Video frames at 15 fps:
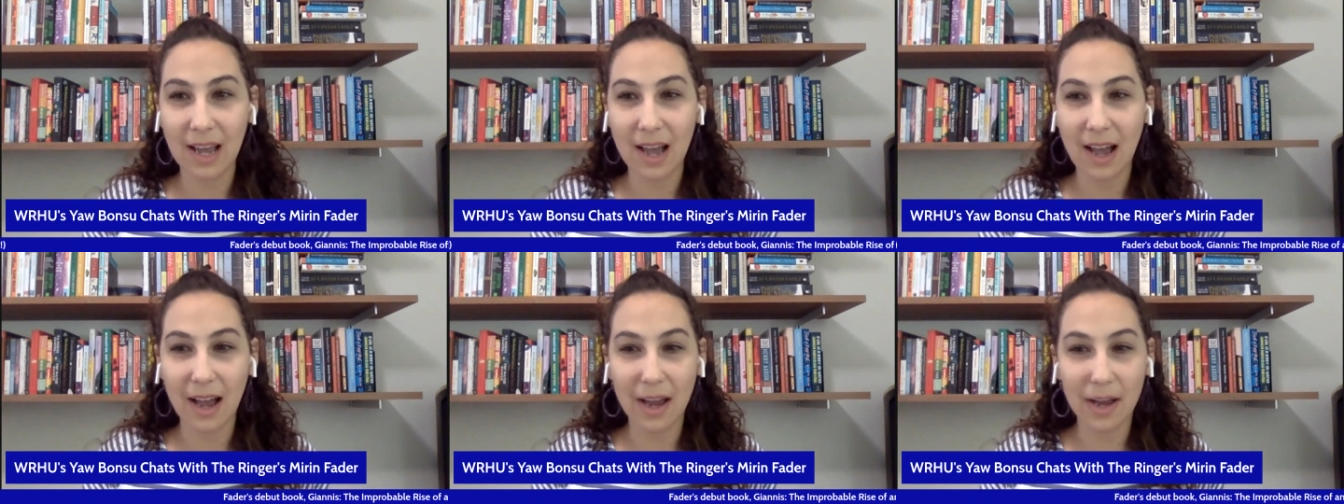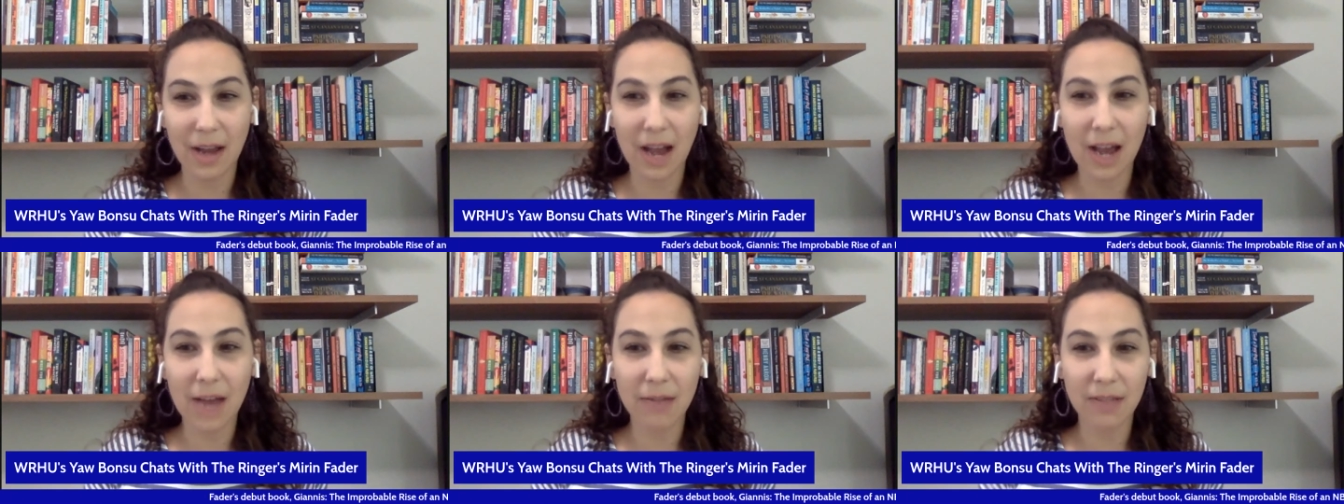I
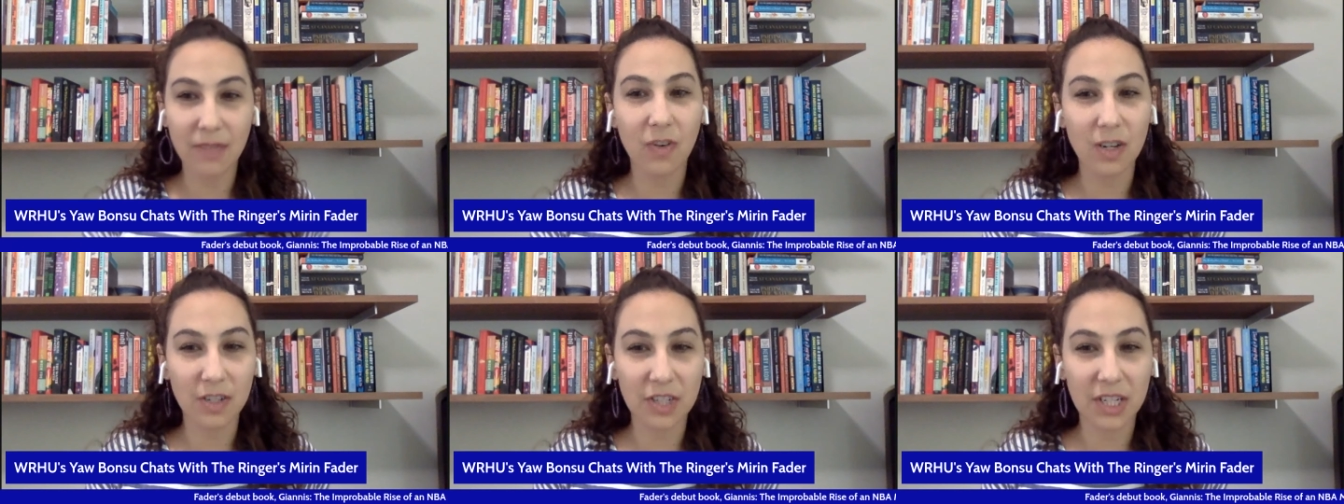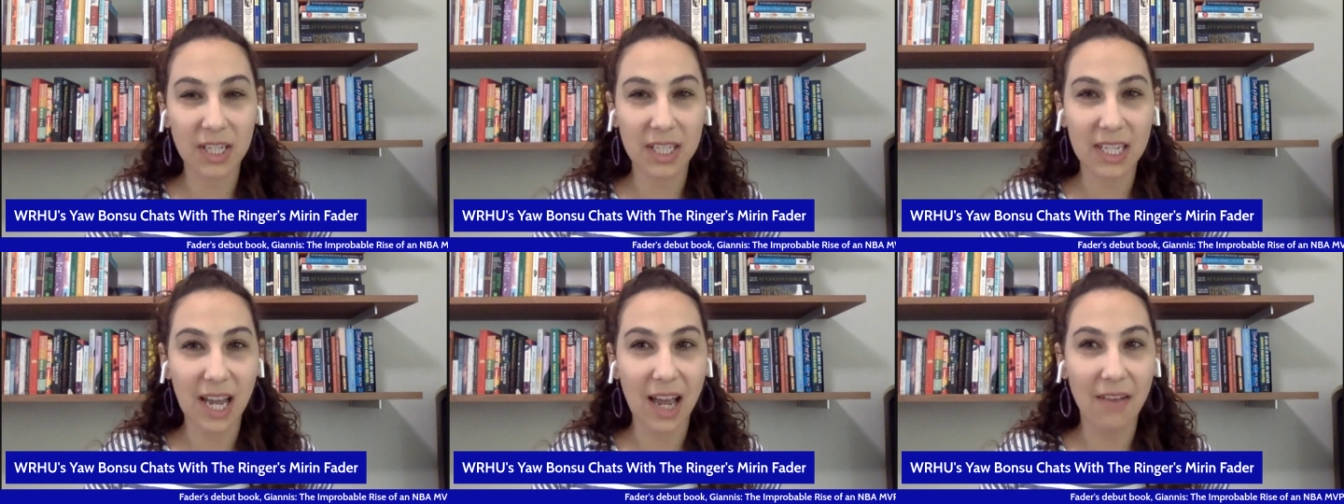I was
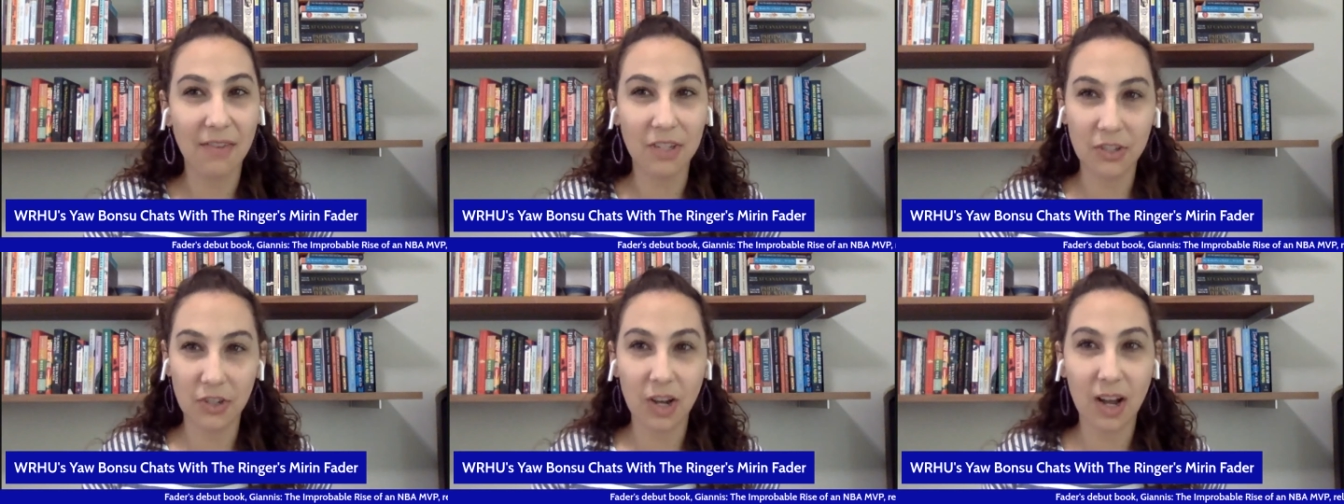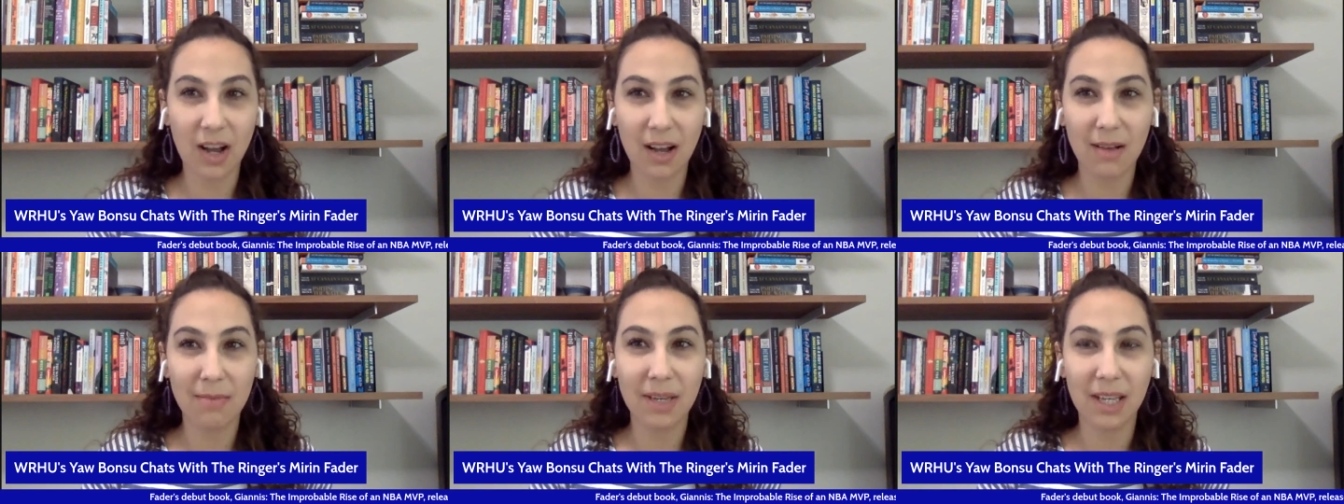fortunate to have a
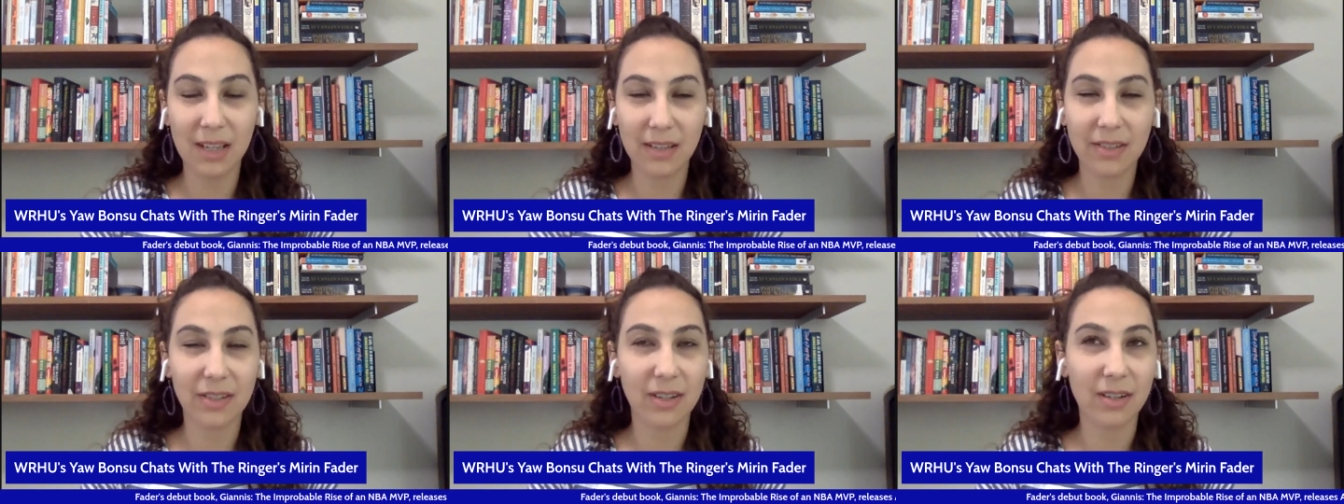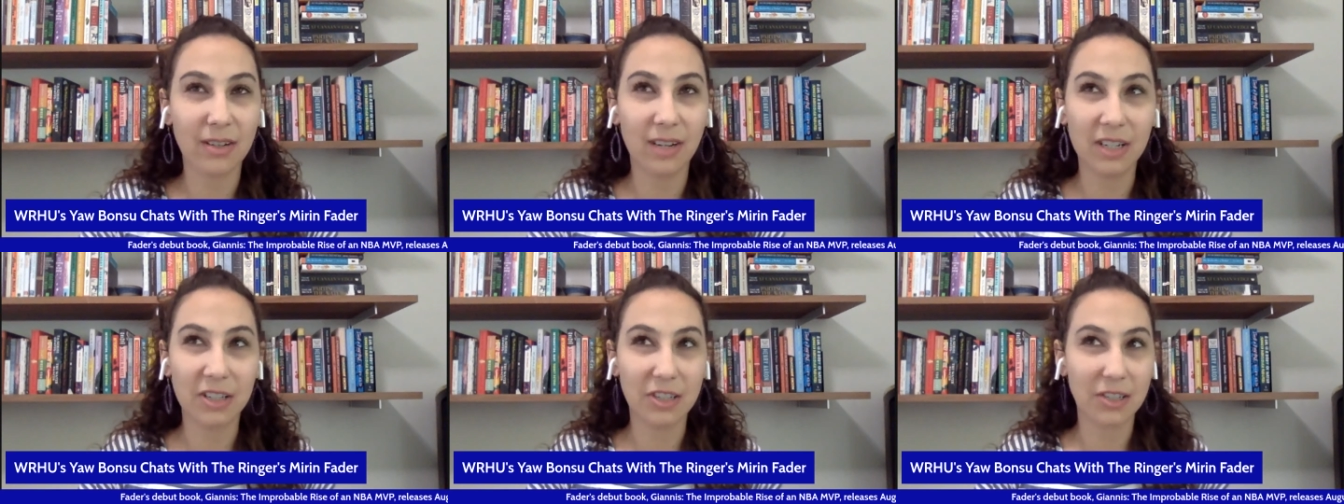job and so
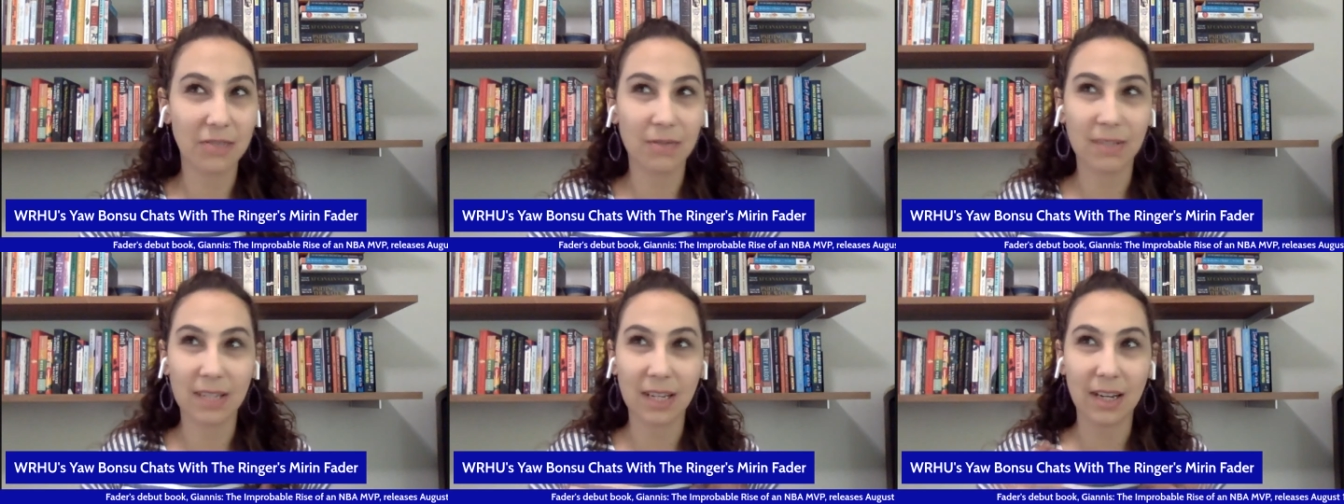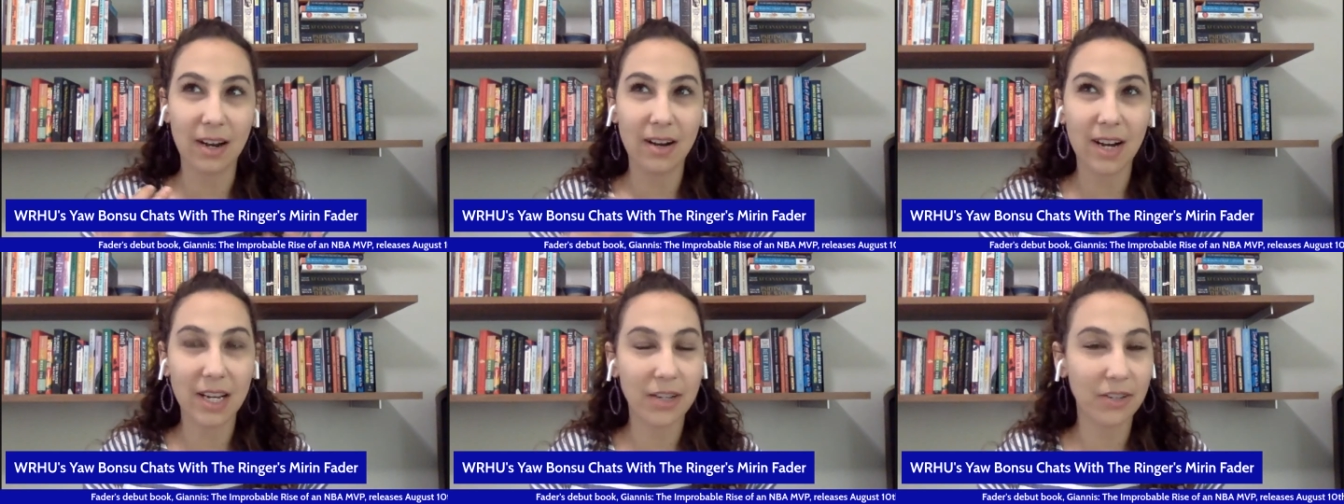I just was like all
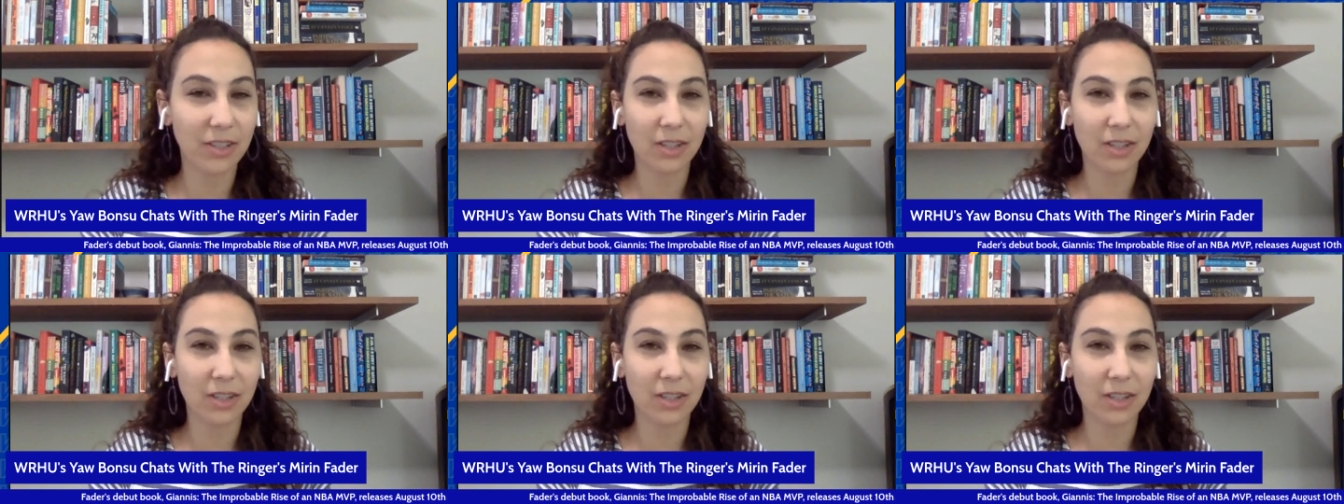right you're